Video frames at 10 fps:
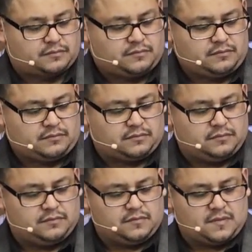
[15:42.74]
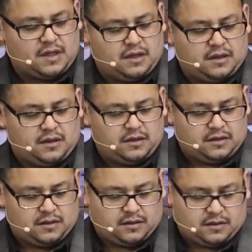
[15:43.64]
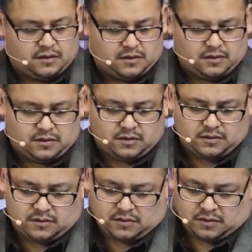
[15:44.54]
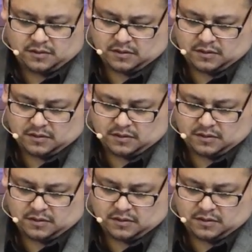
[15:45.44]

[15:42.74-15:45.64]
(no one is talking)